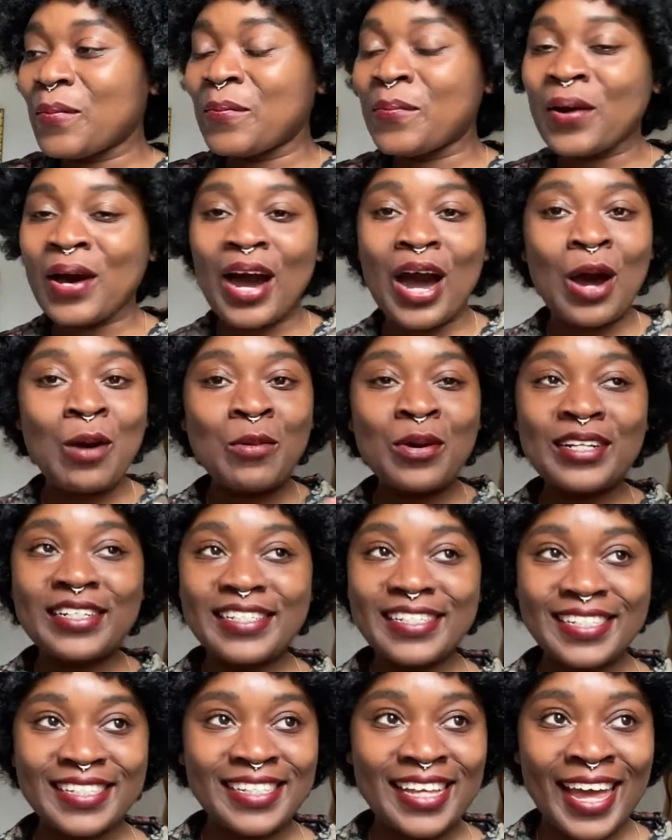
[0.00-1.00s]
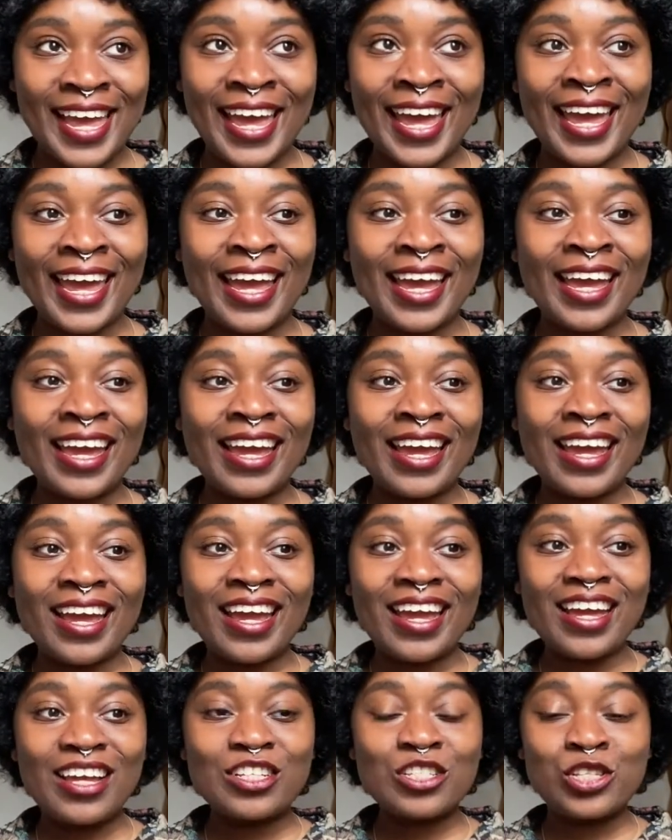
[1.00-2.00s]
But I wanna say
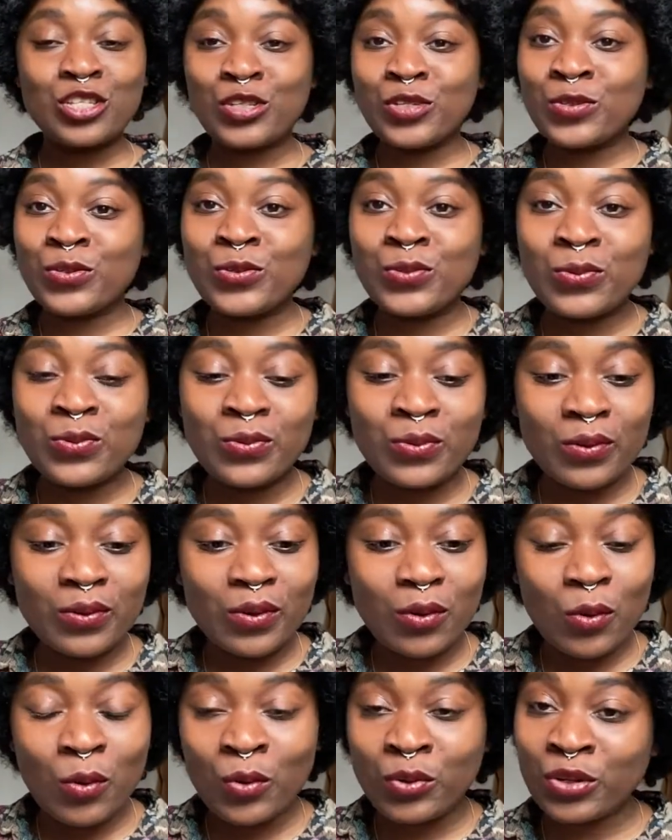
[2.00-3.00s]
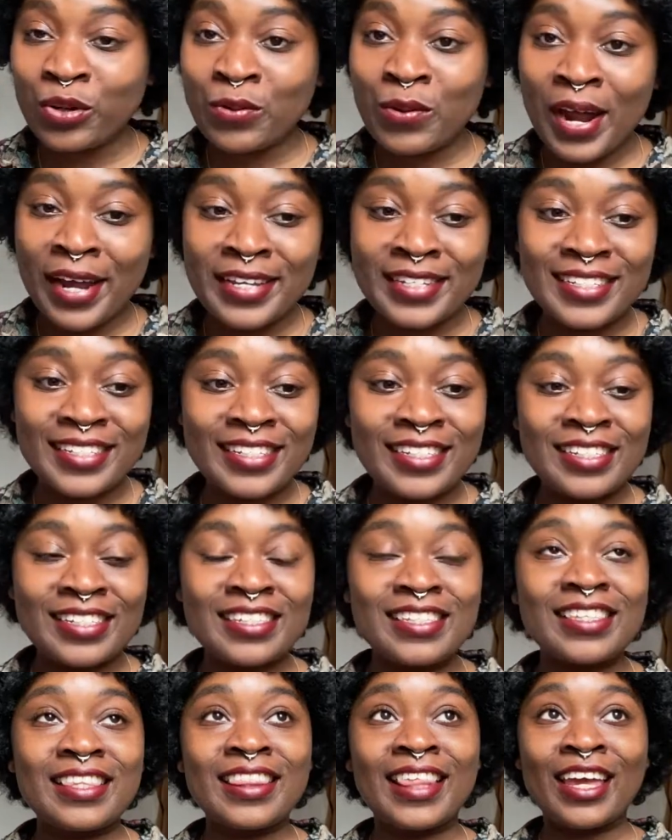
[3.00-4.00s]
to all the
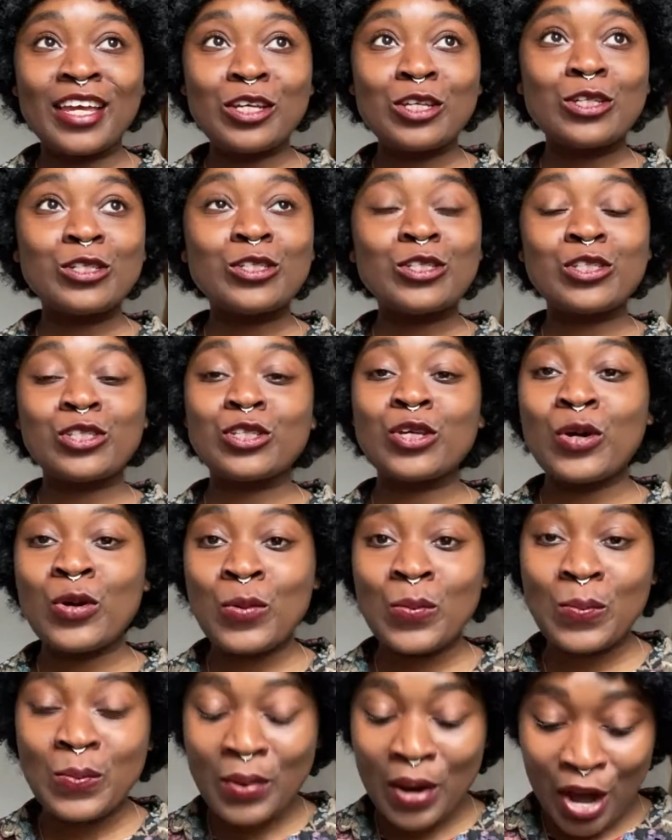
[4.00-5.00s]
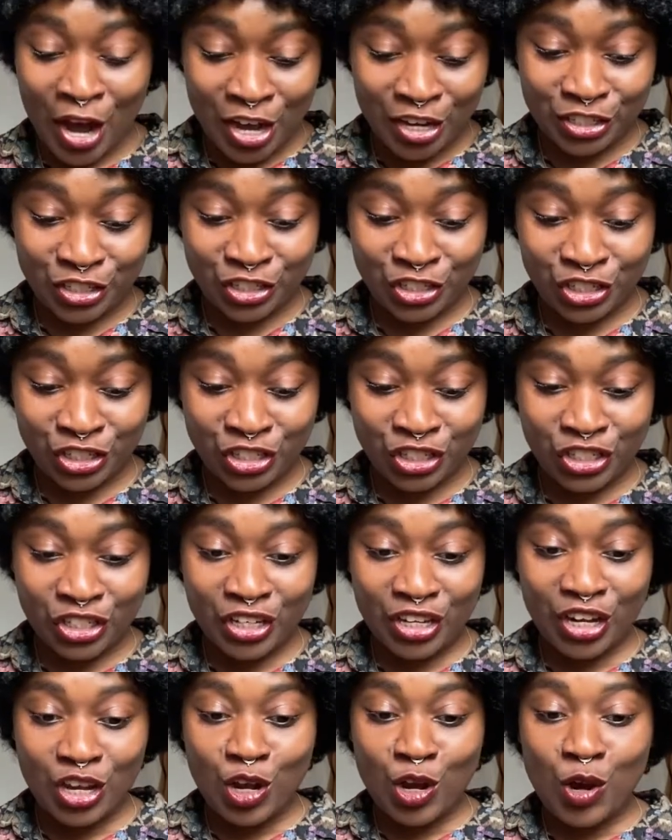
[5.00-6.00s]
writers, thank you so much
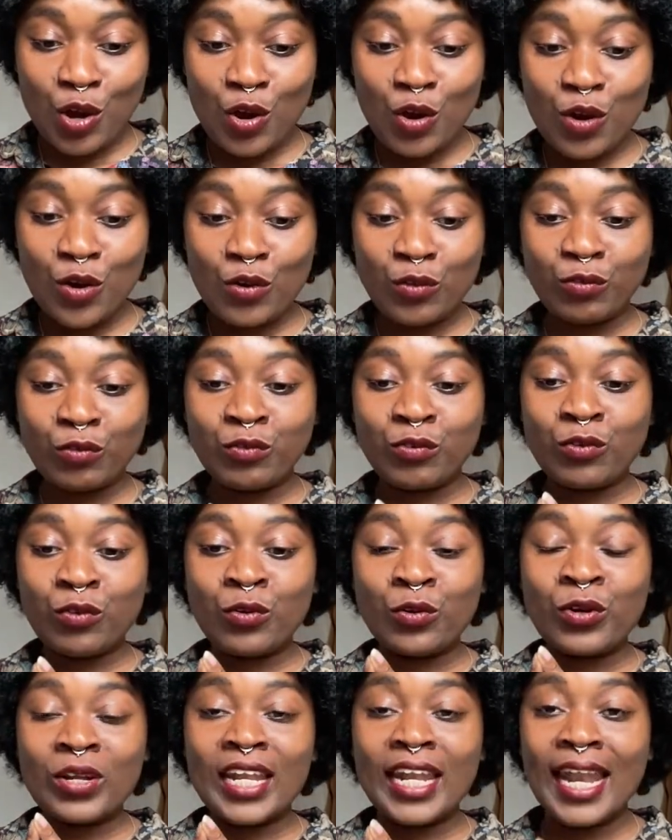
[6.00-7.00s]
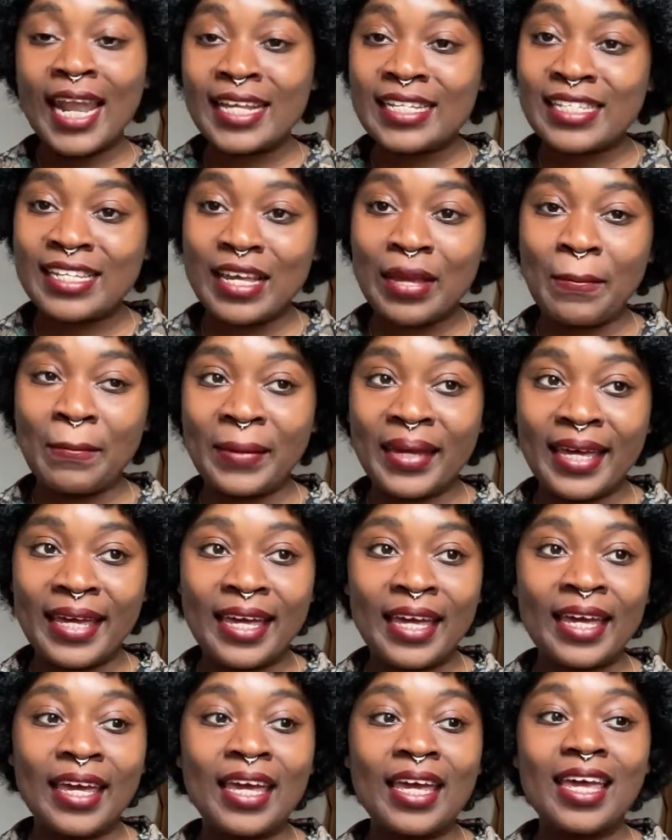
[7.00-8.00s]
for letting
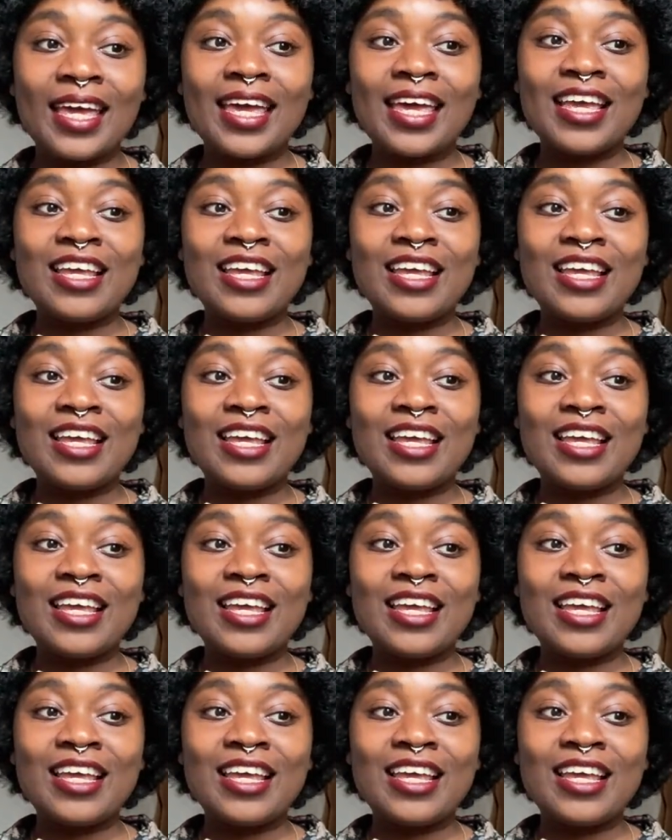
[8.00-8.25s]
me